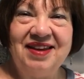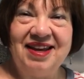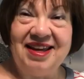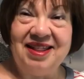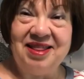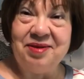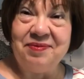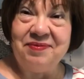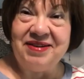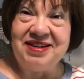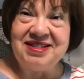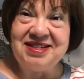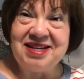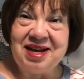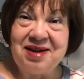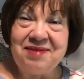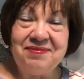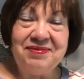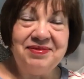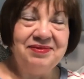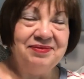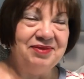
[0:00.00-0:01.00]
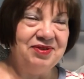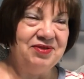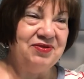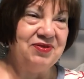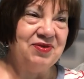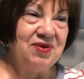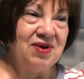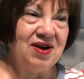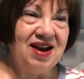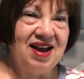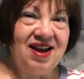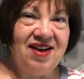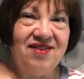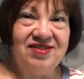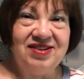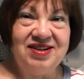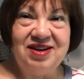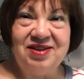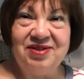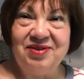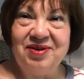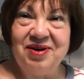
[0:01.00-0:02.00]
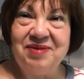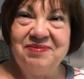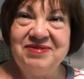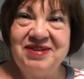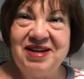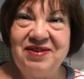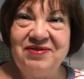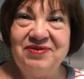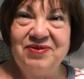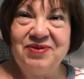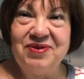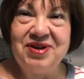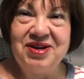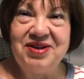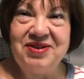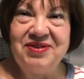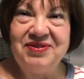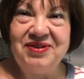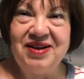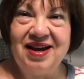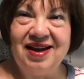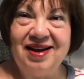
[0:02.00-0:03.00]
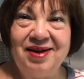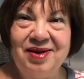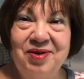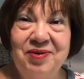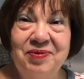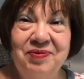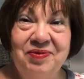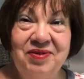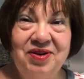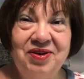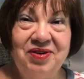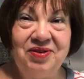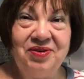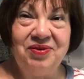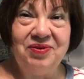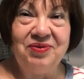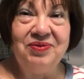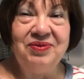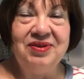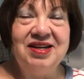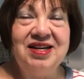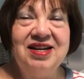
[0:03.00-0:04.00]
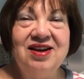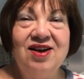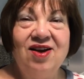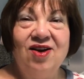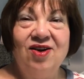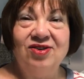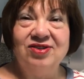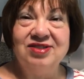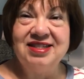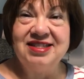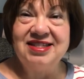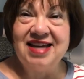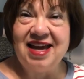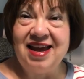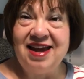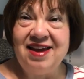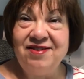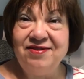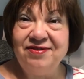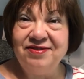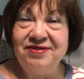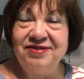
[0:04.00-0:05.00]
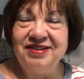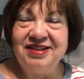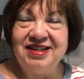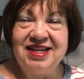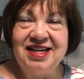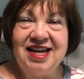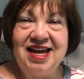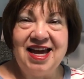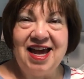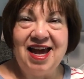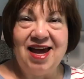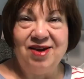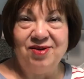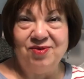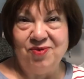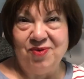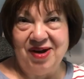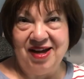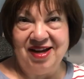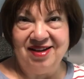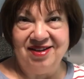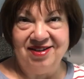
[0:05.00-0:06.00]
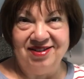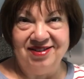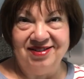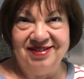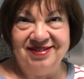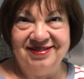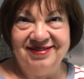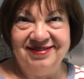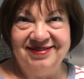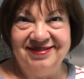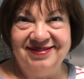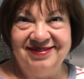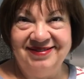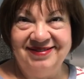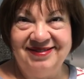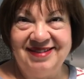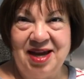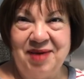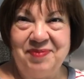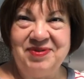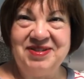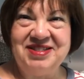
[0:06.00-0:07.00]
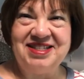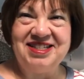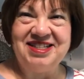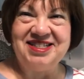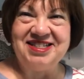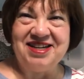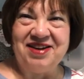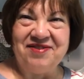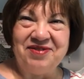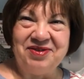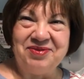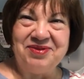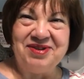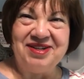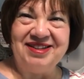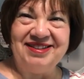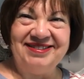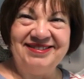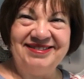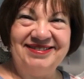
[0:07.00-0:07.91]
In the meantime, before I have another update for you, I hope you are safe and well. Happy stitching, everyone.